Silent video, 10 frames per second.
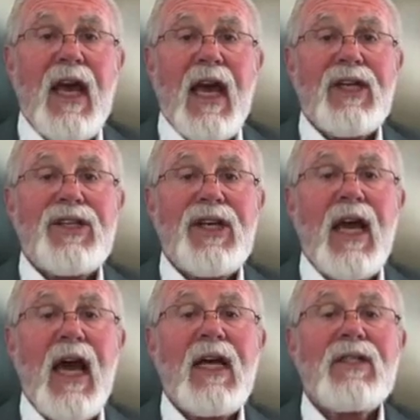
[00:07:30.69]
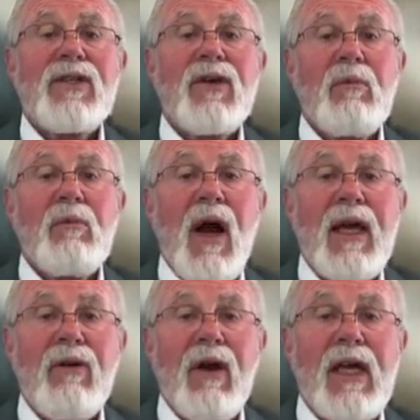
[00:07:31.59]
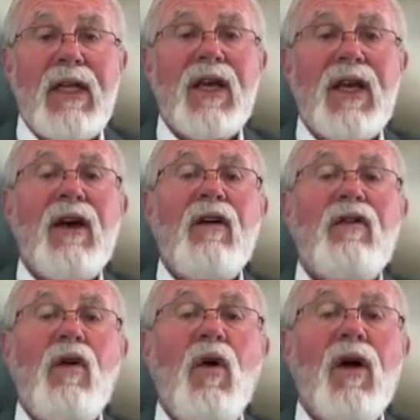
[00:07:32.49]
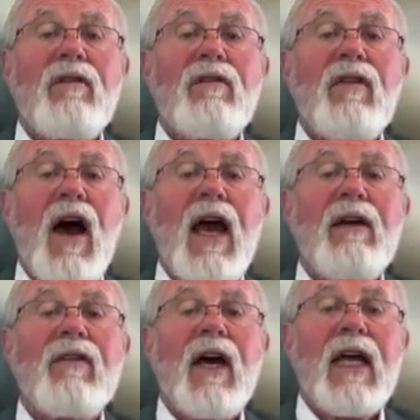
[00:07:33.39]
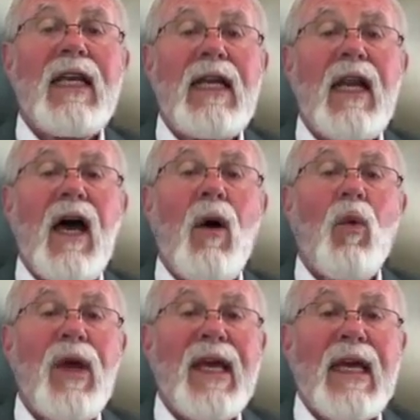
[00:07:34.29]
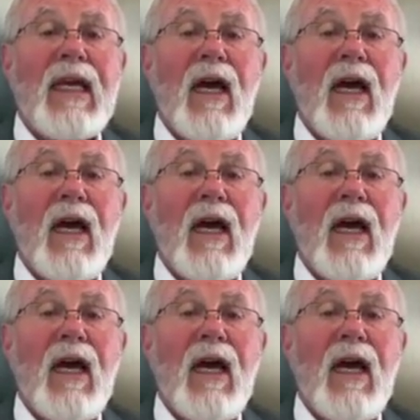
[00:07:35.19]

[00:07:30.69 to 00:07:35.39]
and she has her migraines 4 and 5 a week.